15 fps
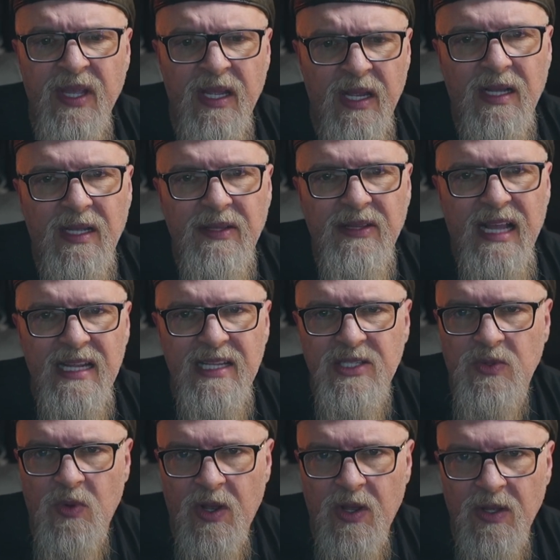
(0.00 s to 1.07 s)
That is
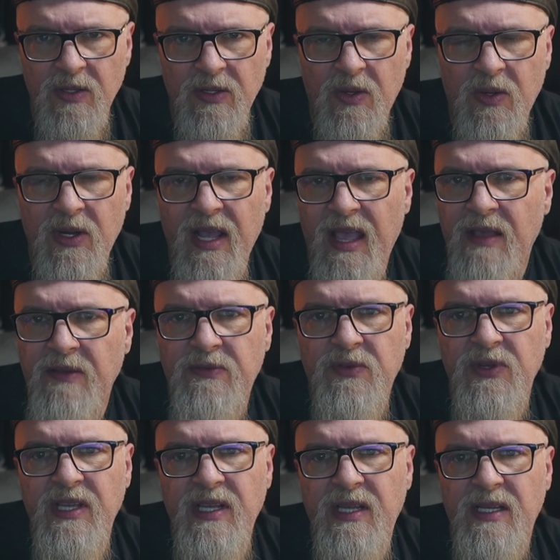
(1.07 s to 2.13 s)
wrong on
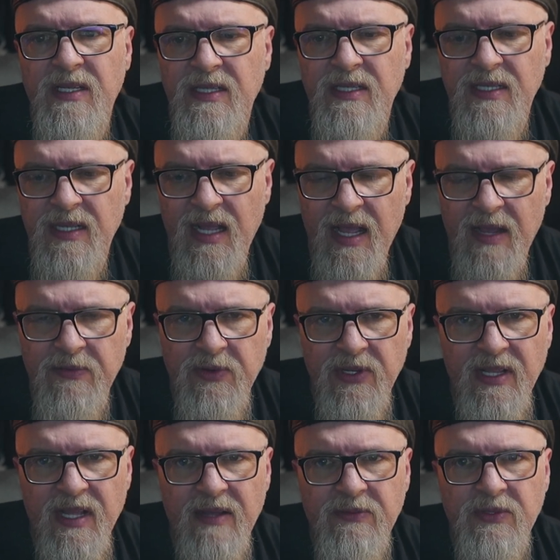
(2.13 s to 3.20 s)
every
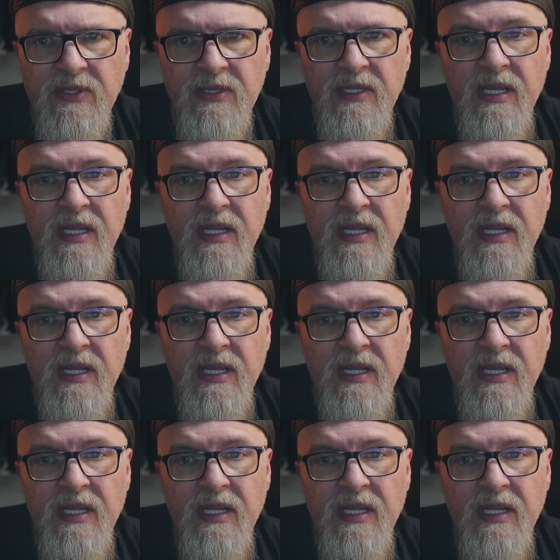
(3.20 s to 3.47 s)
level.